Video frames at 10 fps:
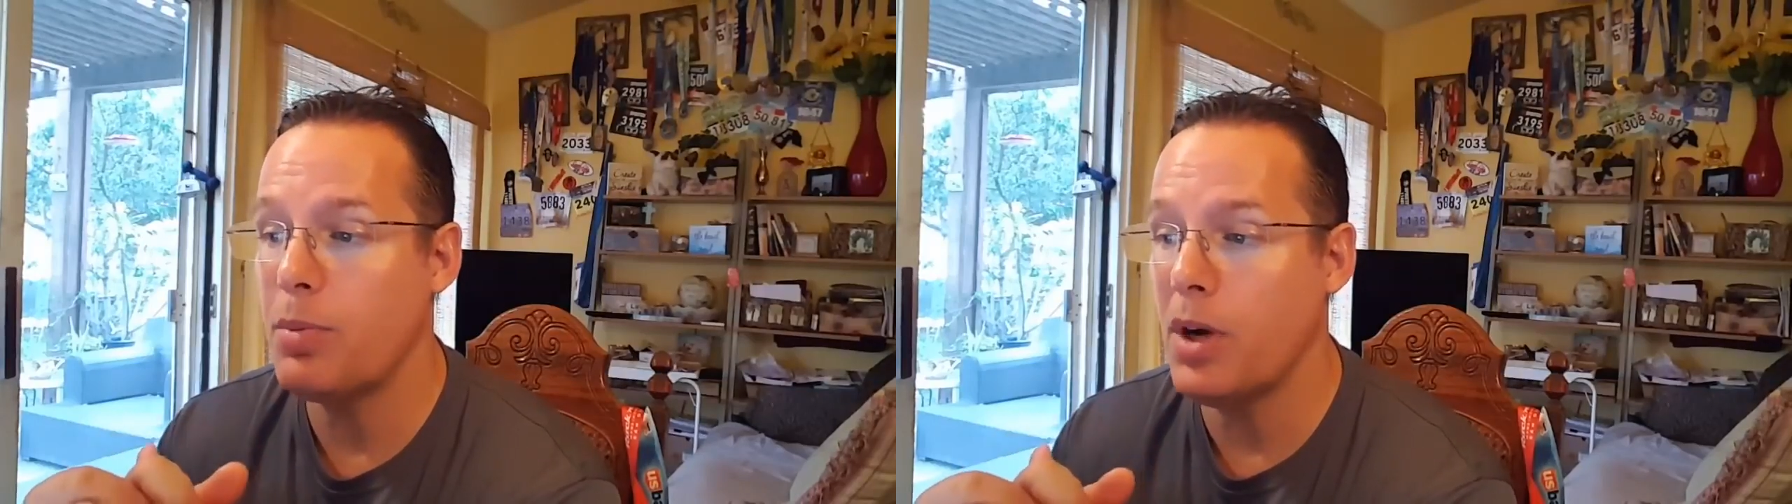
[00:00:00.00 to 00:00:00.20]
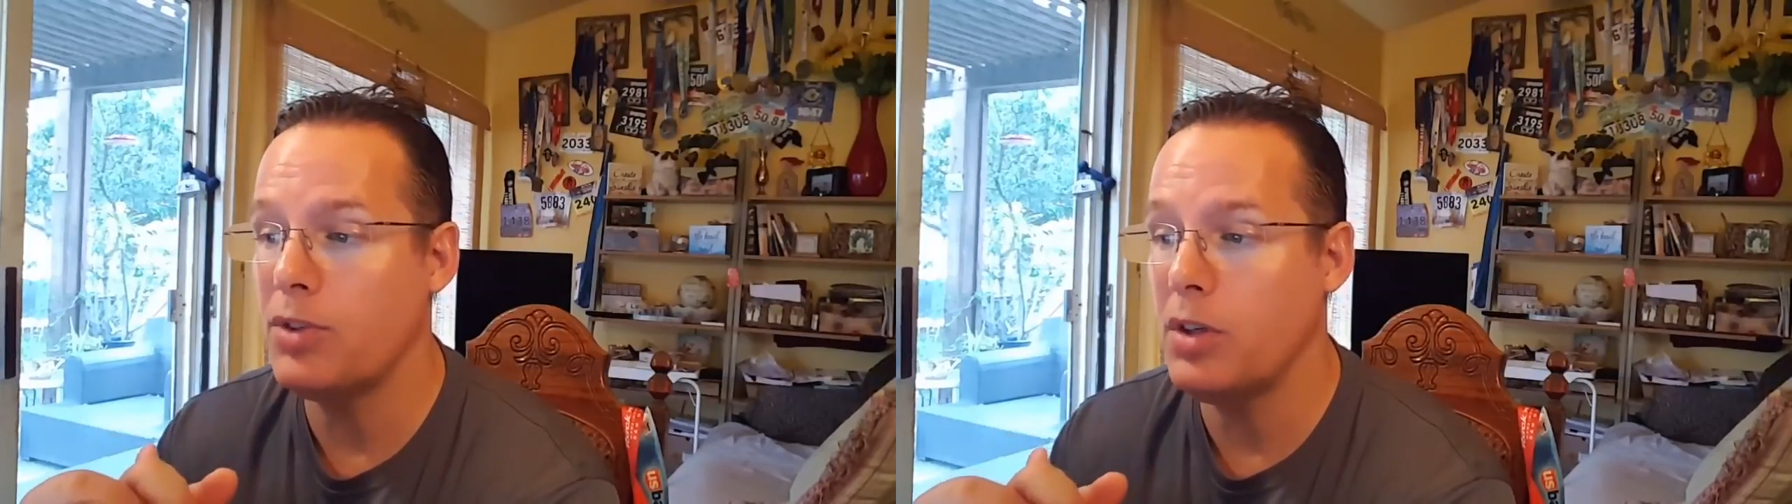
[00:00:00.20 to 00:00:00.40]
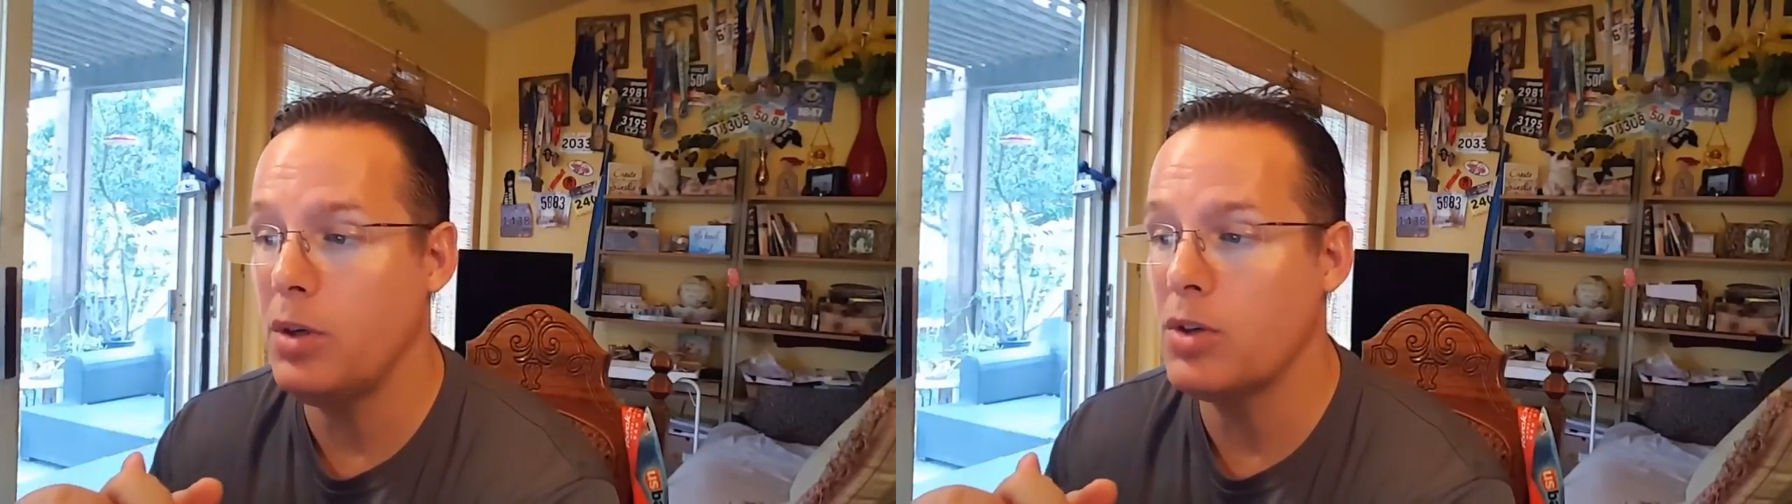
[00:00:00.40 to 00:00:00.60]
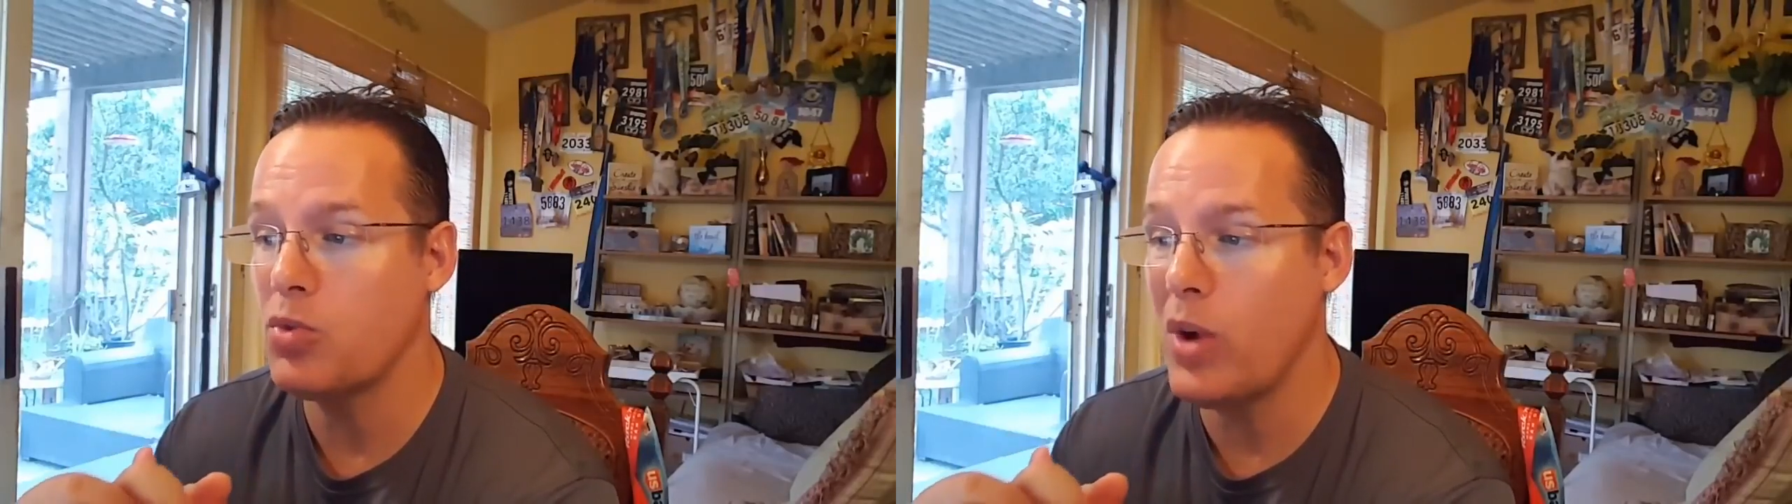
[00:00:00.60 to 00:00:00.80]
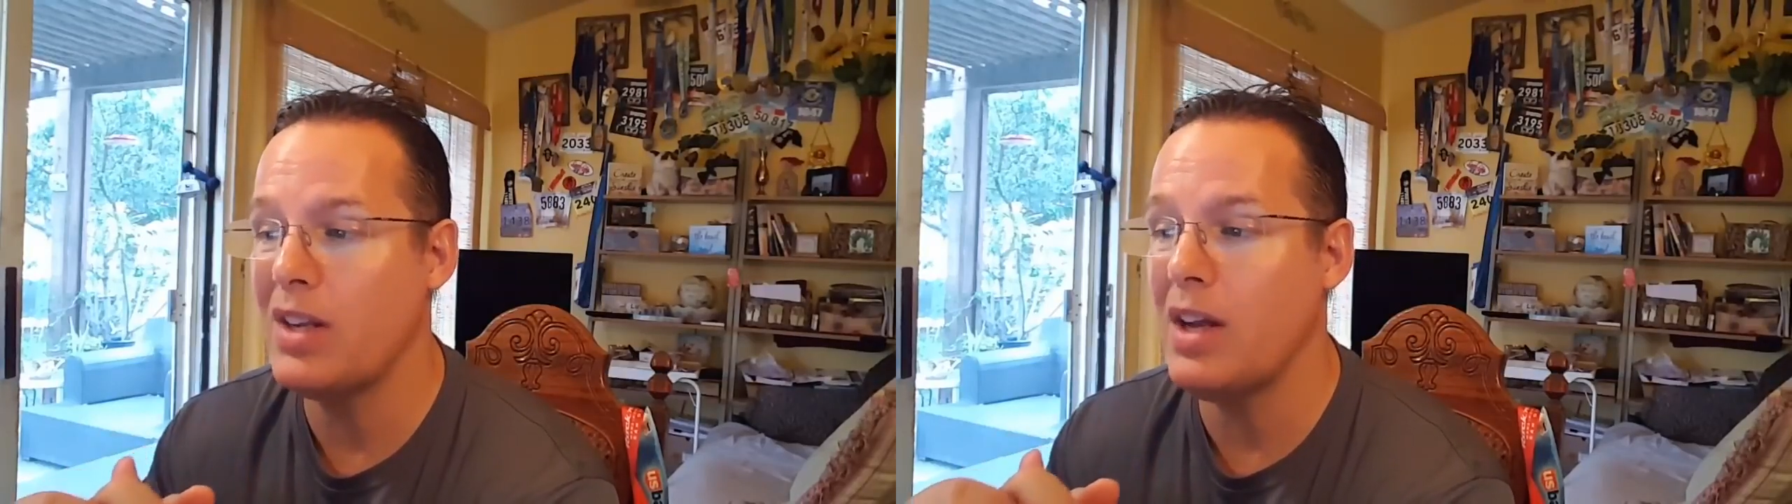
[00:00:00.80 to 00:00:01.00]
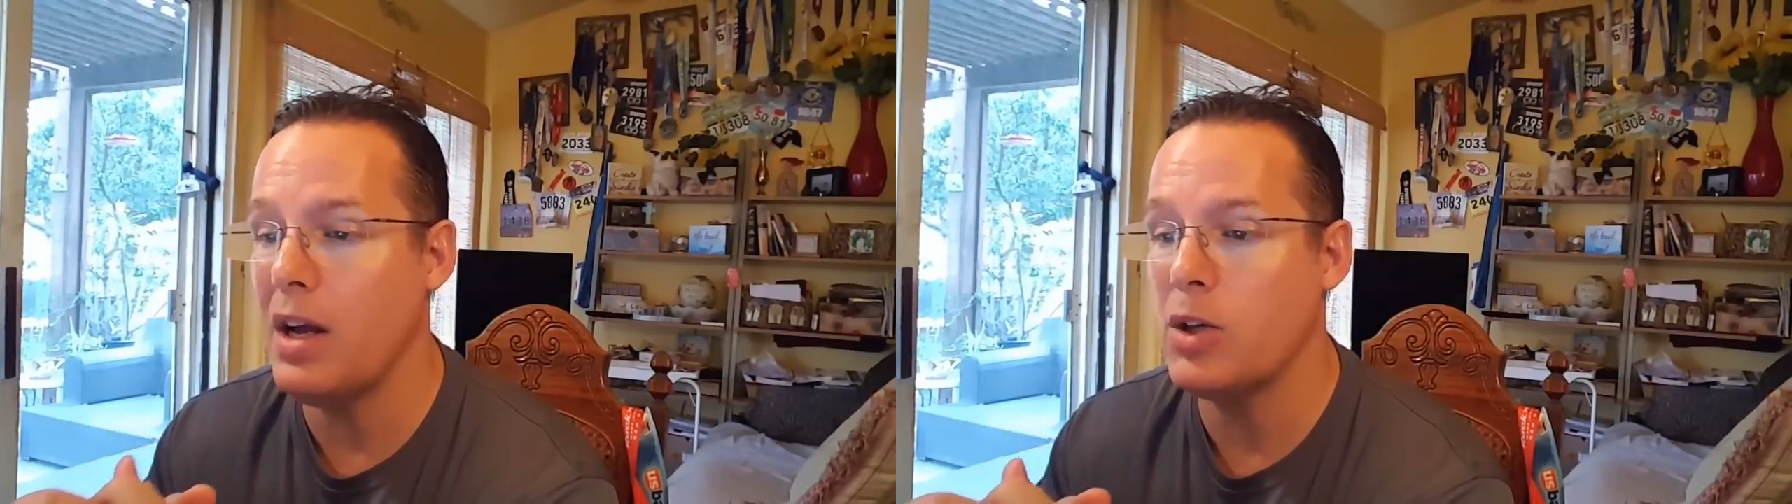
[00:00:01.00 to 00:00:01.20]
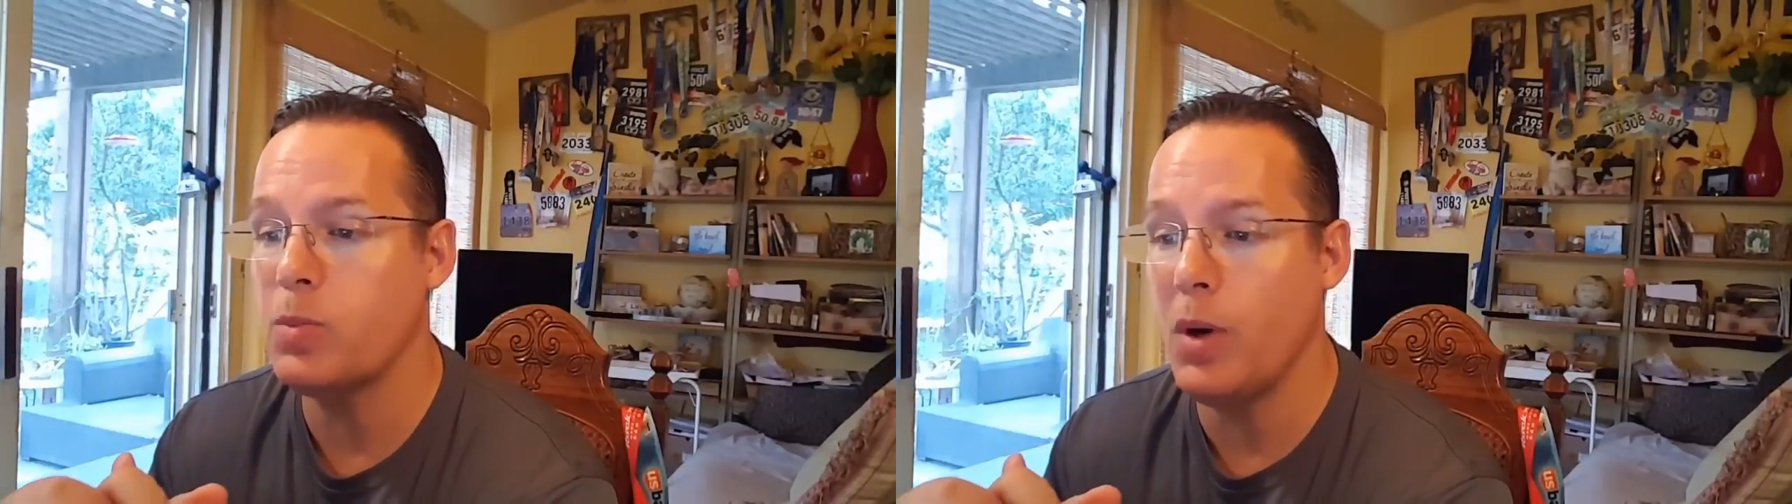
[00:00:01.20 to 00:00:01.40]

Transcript: prosecutors raided a house